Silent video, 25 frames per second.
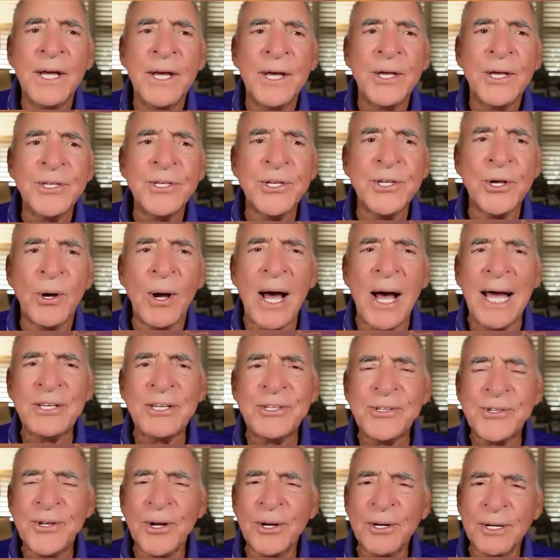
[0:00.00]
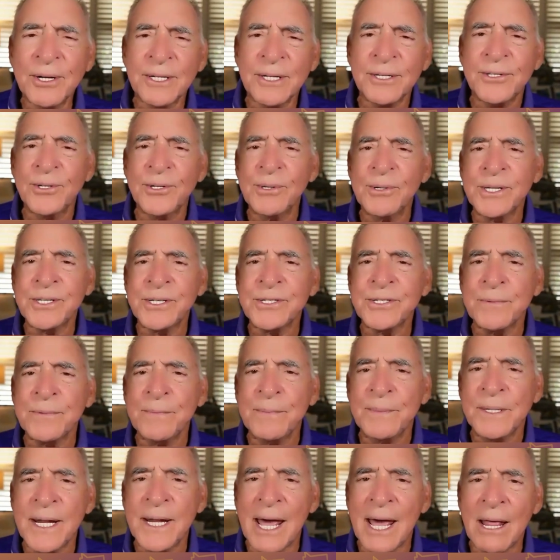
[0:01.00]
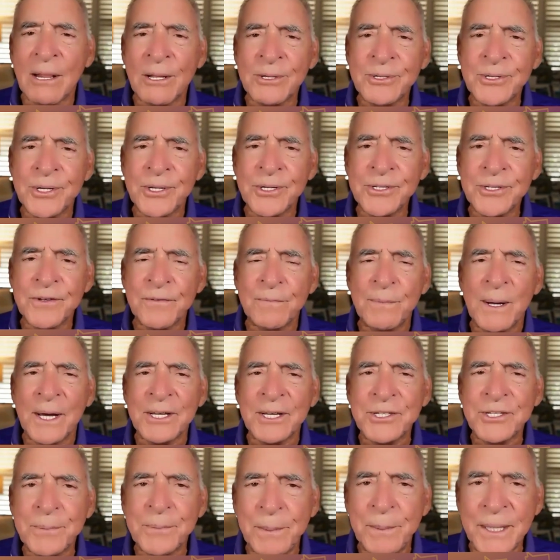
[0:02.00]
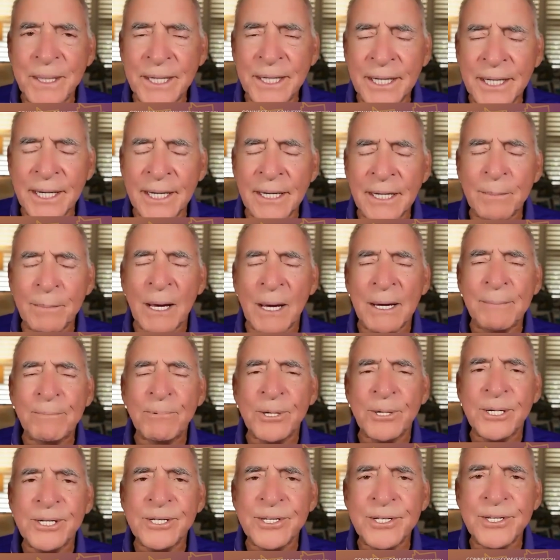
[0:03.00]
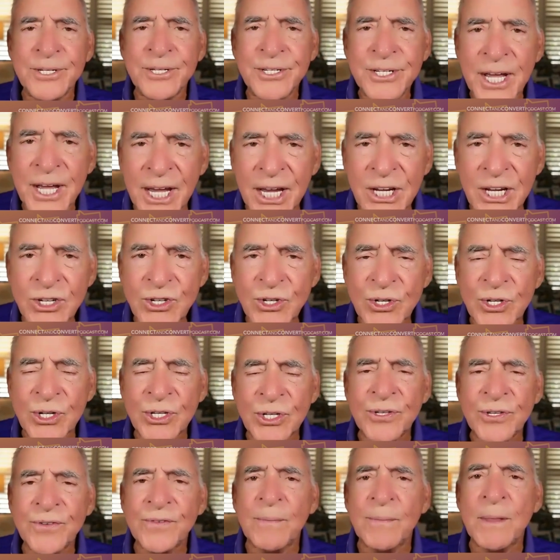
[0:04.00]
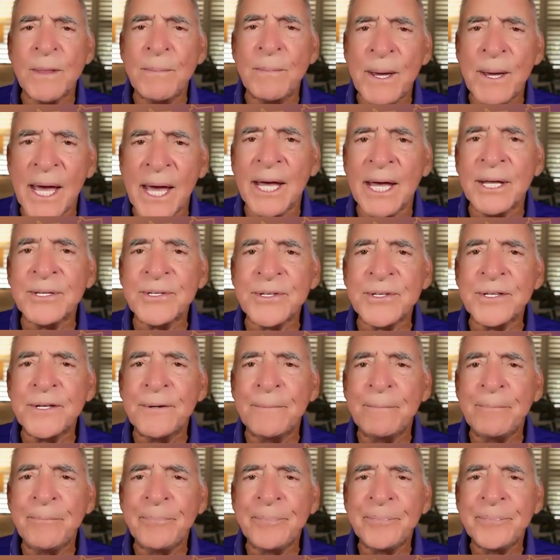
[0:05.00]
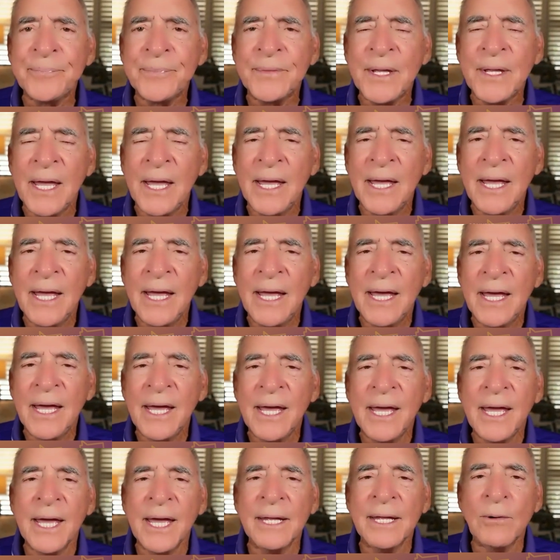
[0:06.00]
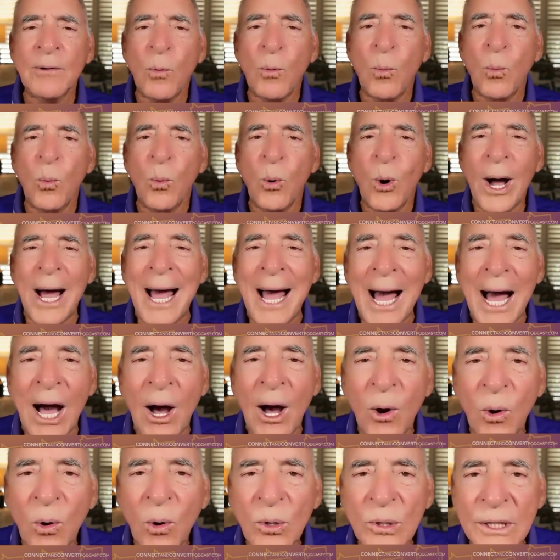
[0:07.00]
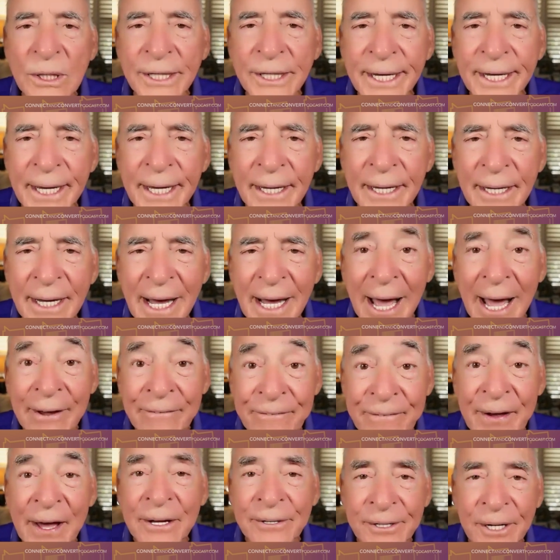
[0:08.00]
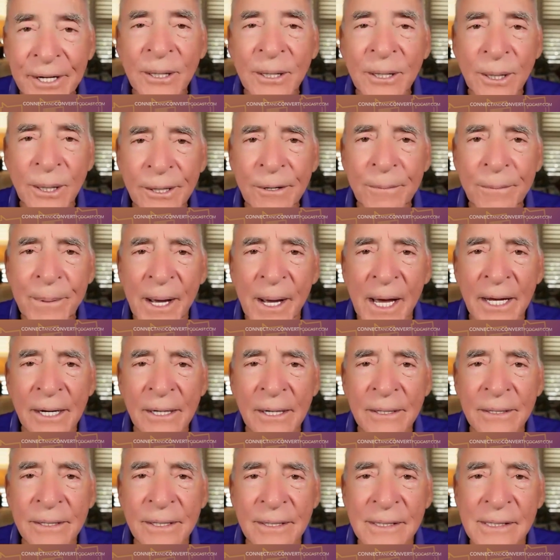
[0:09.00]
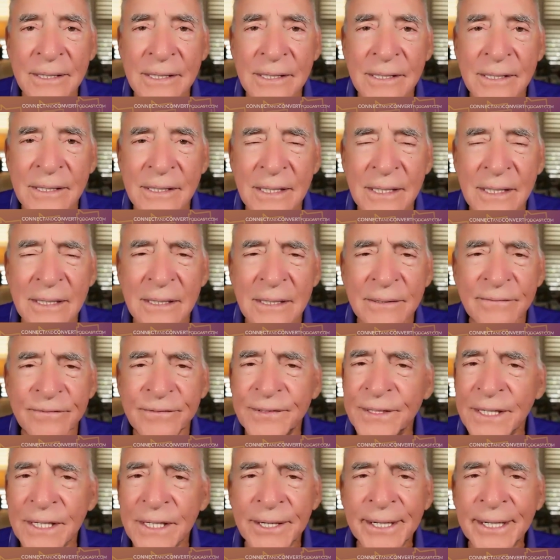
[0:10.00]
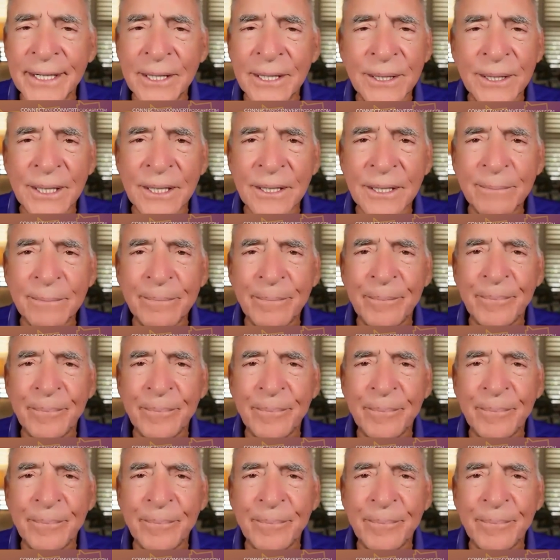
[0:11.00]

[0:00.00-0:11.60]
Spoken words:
So I started doing some analysis of my speaking, my presentations from the past. And wow, Leah, I found a clear pattern. Very clear.